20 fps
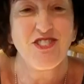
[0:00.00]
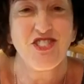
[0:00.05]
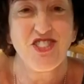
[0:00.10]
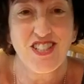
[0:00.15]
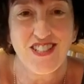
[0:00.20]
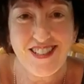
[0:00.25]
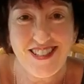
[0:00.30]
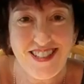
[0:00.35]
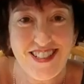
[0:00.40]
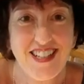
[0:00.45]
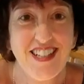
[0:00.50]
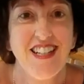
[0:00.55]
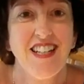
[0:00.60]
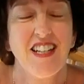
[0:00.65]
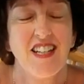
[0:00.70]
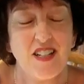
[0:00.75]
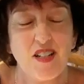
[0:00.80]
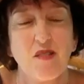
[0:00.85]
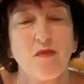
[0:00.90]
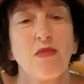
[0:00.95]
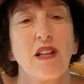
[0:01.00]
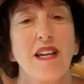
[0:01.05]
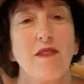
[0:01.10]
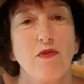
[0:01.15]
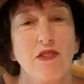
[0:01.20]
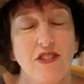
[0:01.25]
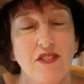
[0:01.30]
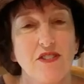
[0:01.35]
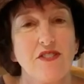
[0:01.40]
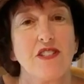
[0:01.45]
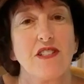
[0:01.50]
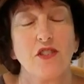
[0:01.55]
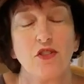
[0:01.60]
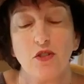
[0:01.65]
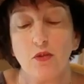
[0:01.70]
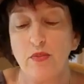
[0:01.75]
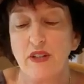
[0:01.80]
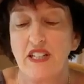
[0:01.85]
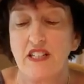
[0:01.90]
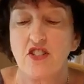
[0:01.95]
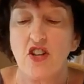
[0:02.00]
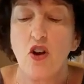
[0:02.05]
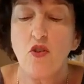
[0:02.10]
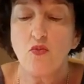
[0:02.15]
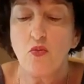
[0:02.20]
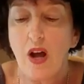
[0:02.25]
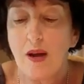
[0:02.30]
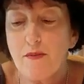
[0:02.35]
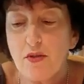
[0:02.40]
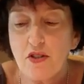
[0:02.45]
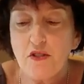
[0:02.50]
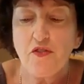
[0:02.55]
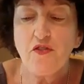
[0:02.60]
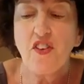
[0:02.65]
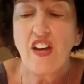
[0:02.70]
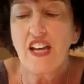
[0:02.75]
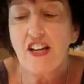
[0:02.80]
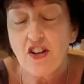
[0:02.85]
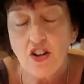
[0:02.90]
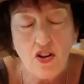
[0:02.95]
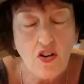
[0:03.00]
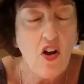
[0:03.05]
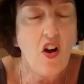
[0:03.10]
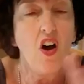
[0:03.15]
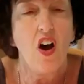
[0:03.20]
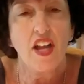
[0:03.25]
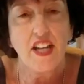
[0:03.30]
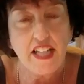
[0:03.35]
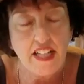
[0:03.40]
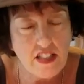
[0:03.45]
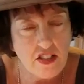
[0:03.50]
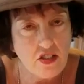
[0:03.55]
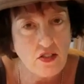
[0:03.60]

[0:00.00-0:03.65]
just play with yours a little bit. Don't rub your finger on it.